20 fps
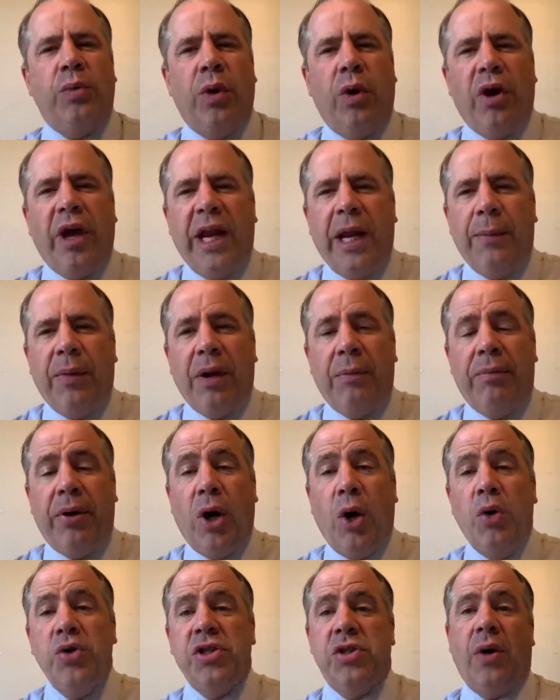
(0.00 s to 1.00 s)
We were unable to
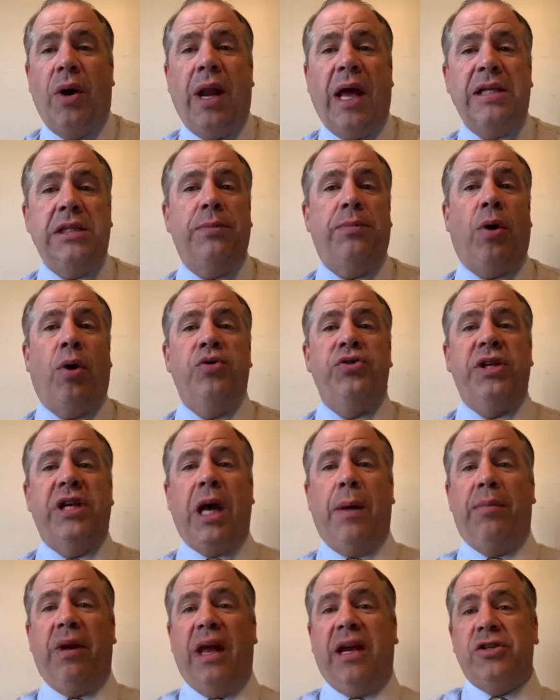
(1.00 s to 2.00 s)
post, so I'll actually post a
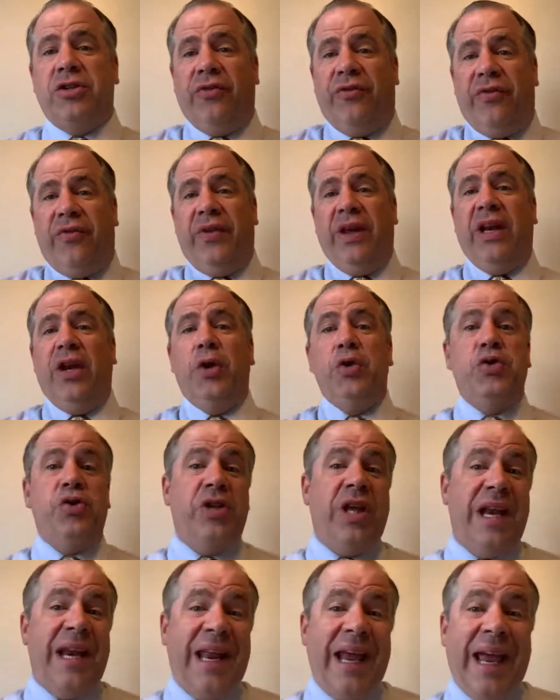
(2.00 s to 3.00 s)
couple extra videos
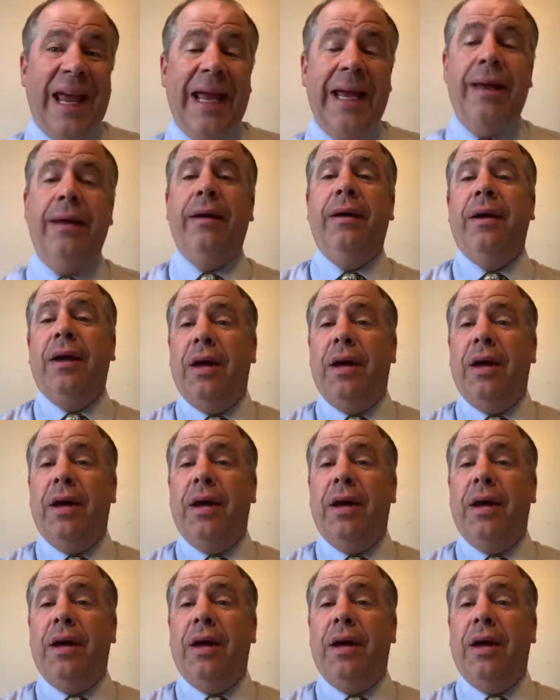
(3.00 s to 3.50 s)
today.